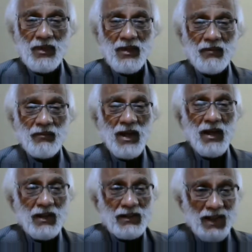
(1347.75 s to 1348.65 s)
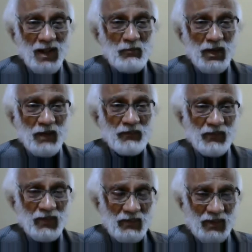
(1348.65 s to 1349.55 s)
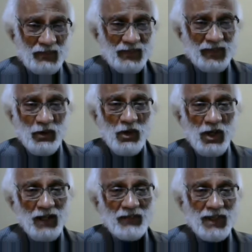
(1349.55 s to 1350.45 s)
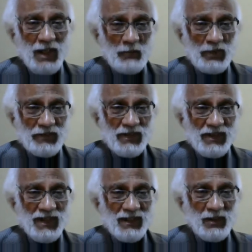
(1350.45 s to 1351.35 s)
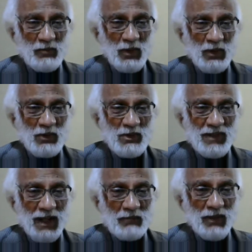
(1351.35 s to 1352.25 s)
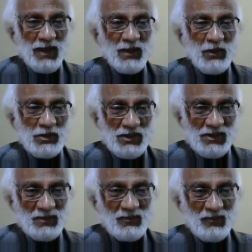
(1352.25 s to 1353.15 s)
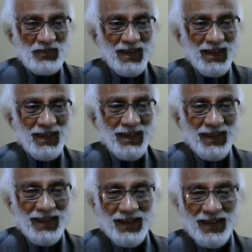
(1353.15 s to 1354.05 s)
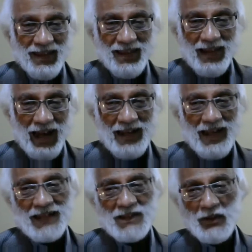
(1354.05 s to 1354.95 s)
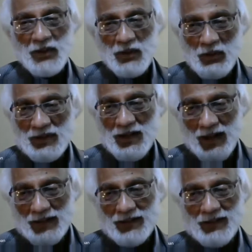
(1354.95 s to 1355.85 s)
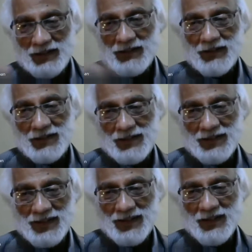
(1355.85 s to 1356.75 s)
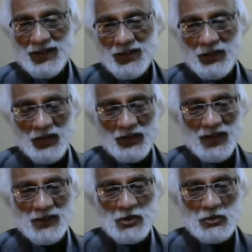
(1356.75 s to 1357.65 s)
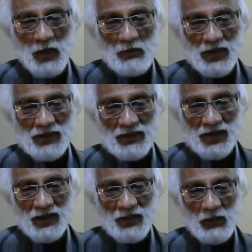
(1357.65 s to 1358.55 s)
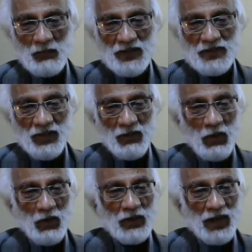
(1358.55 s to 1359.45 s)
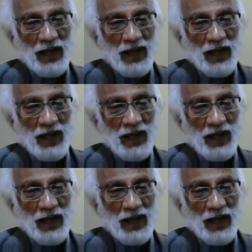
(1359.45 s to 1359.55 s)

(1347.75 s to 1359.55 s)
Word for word: Where are the number of, we do not have the capacity to produce that many doses. I actually wrote an article in one of the newspapers some months ago.